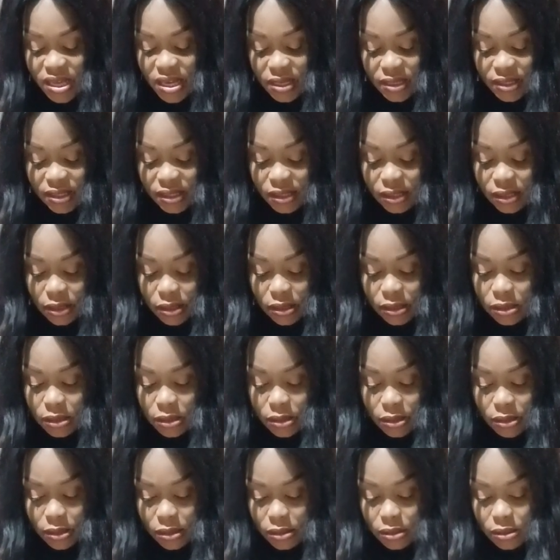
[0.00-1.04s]
for that
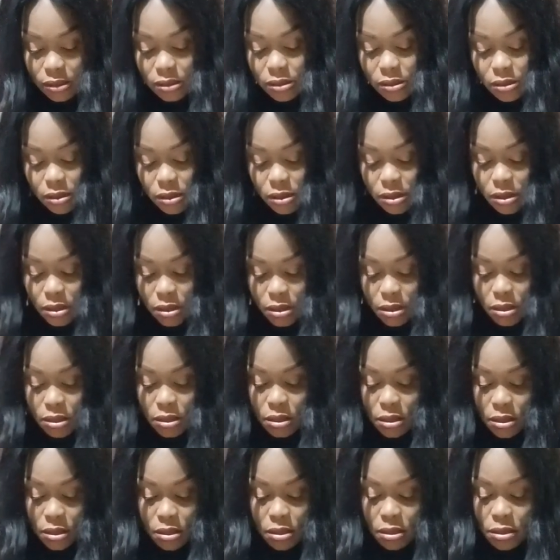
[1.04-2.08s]
10 to
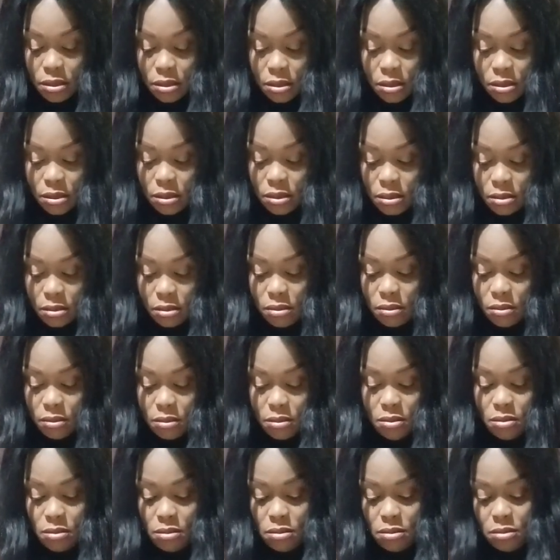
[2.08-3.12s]
20 minutes and you
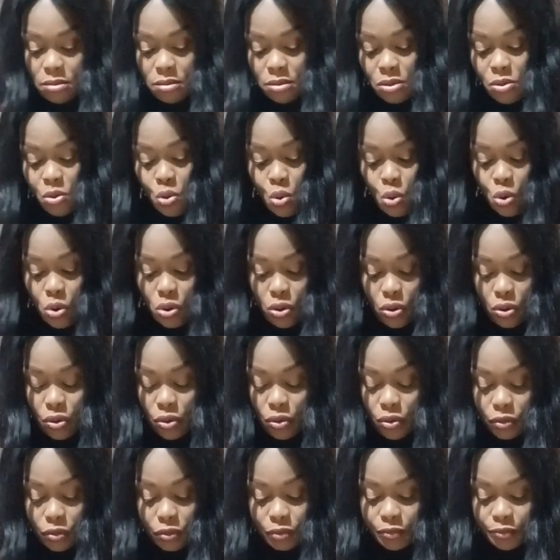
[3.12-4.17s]
wash the water
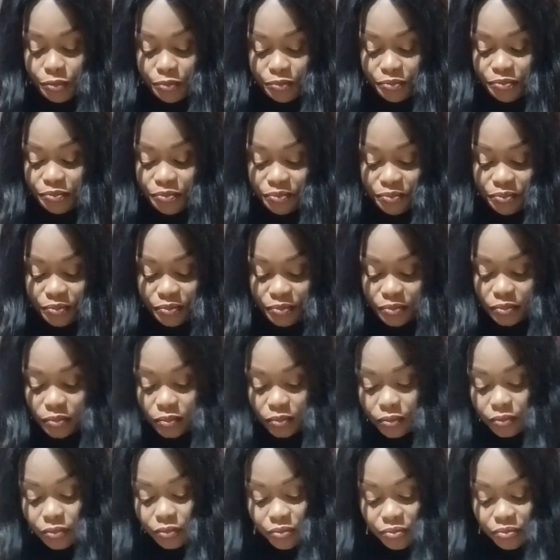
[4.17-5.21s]
out.
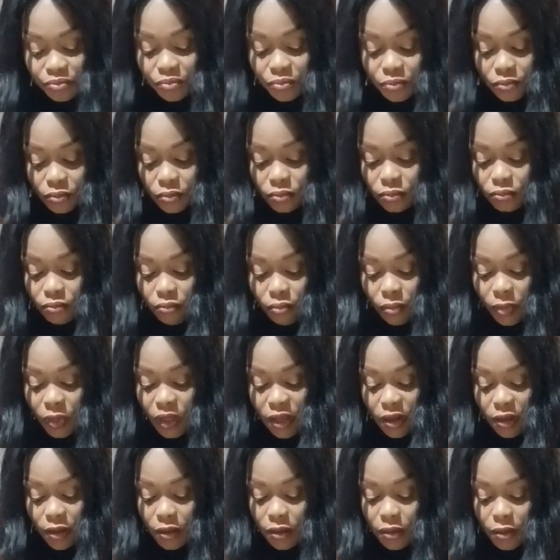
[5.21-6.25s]
So
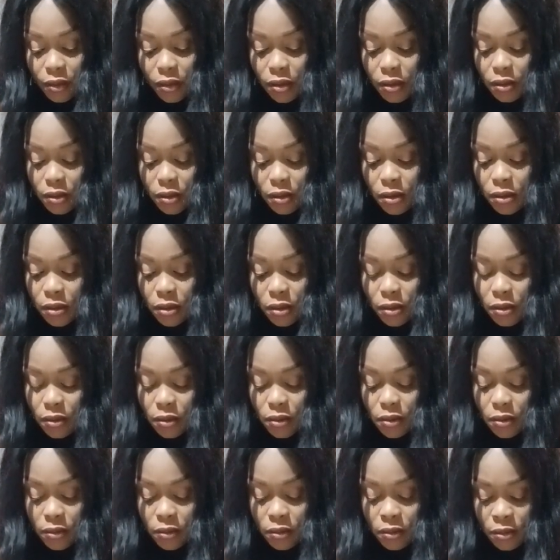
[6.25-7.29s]
these
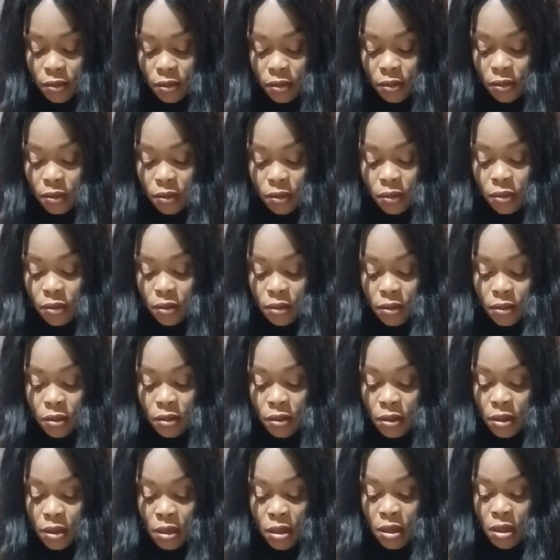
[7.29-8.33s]
items, these
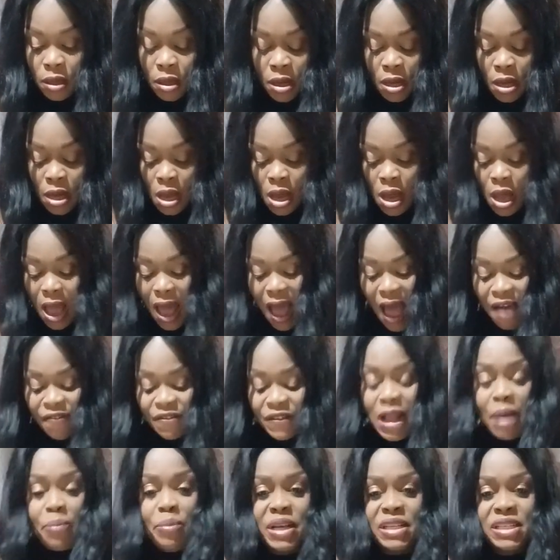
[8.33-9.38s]

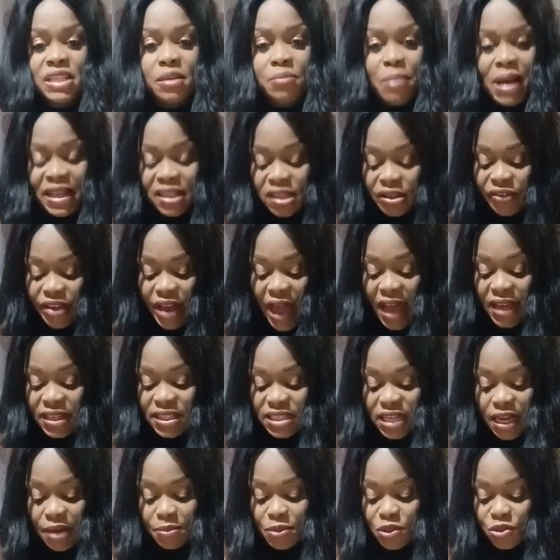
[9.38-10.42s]
activities
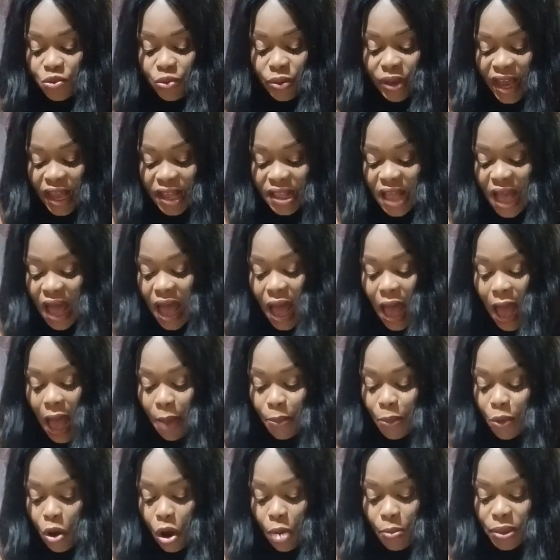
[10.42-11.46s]
is good
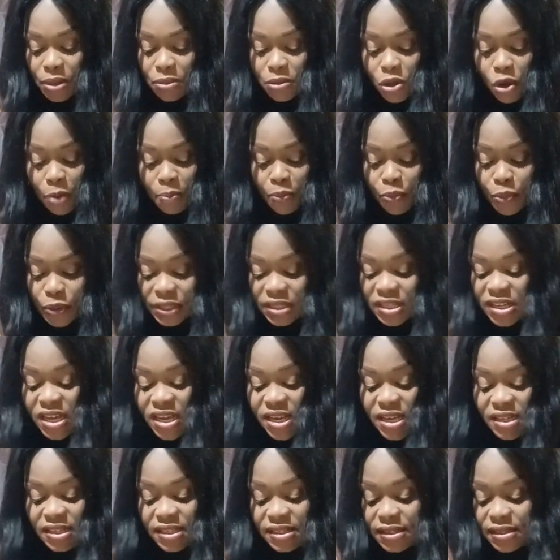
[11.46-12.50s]
to be
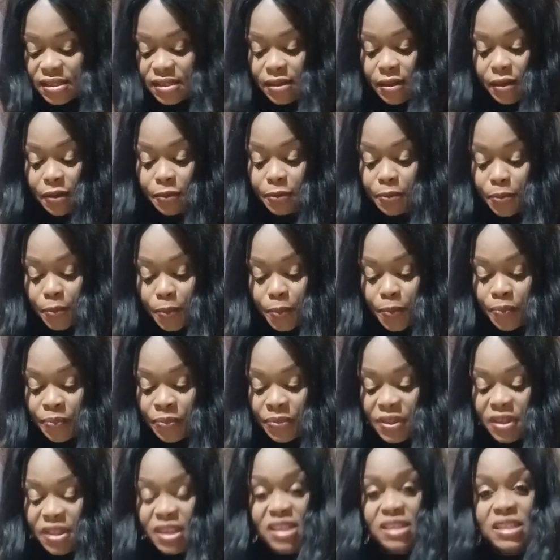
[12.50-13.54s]
done 3 or
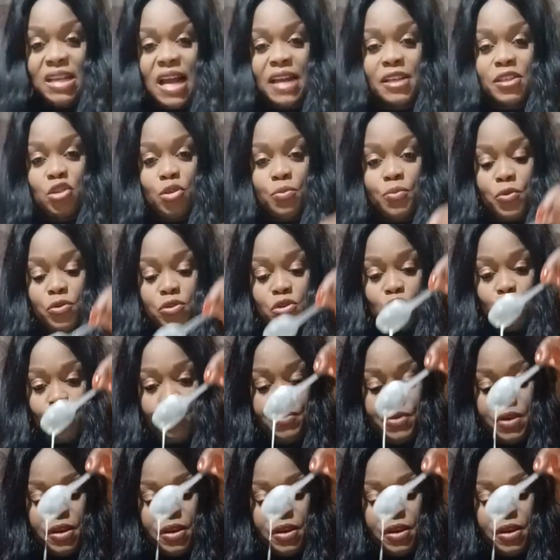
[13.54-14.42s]
4 times a week.